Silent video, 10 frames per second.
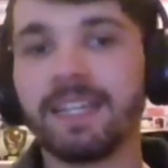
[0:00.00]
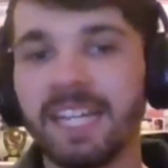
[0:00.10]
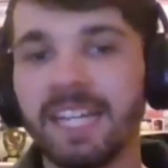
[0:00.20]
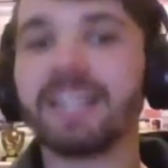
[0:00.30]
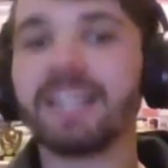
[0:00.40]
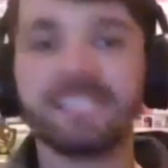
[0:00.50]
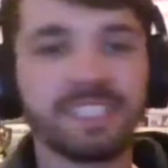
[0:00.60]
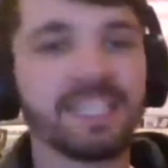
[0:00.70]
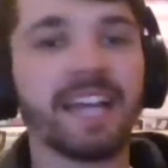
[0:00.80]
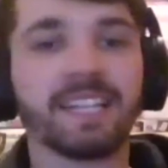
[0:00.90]
This is
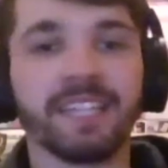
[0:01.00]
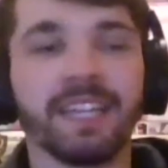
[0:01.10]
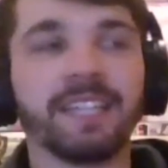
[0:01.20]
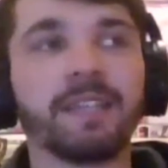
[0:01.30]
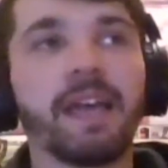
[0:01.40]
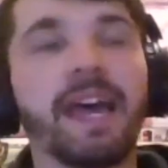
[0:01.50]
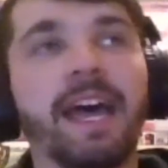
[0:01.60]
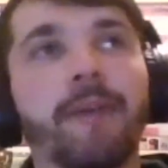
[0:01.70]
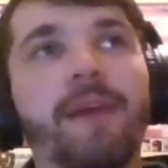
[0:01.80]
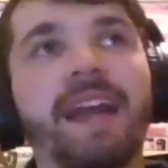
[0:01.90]
exactly it.
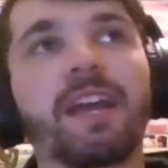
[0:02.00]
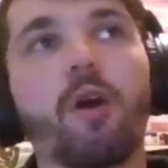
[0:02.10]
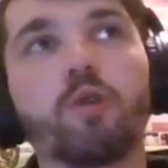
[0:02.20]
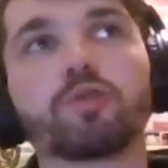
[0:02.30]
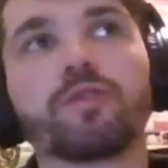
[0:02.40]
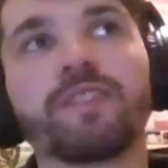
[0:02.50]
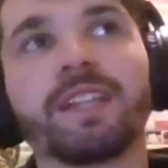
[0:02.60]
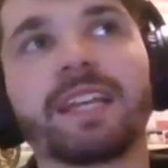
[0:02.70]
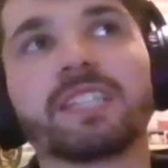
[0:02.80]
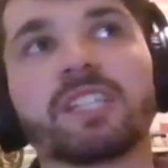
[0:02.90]
And I also feel
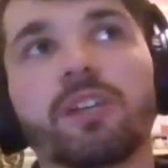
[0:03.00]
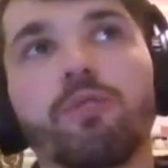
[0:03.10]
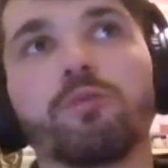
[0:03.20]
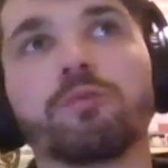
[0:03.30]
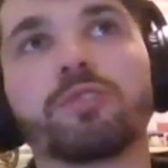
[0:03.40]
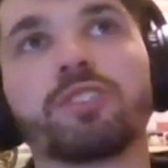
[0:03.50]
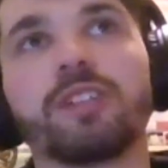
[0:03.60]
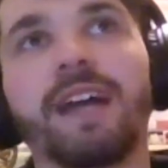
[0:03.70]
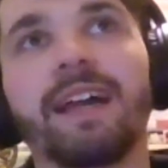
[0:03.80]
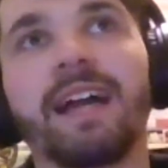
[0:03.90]
like as a coach,
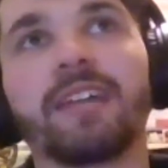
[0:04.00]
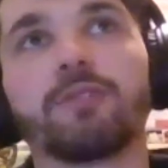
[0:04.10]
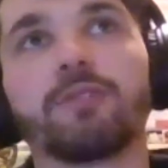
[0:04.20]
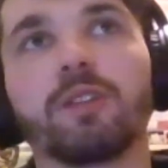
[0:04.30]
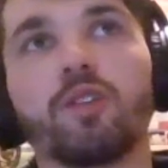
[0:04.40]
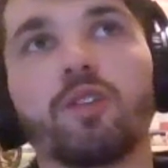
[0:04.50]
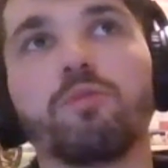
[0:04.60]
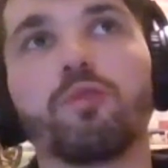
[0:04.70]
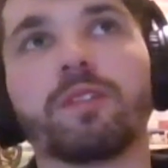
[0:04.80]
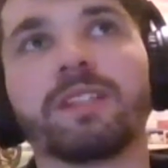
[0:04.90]
I do a lot more
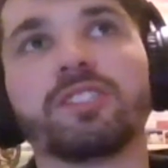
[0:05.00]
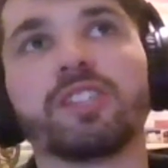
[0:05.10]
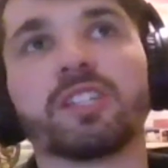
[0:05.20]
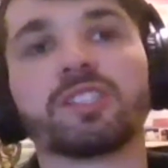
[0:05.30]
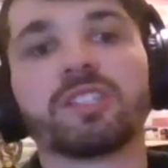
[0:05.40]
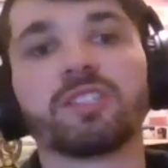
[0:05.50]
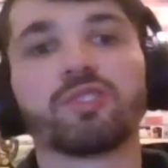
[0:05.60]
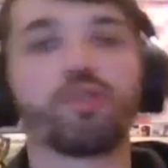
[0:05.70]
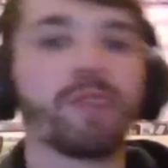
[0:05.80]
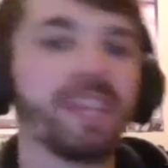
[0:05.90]
than just
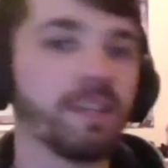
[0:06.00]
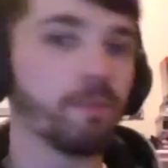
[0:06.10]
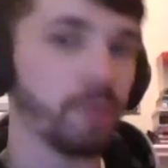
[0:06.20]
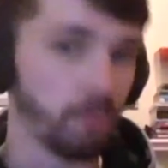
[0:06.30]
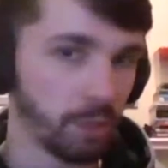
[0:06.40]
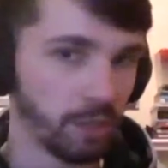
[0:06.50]
train people.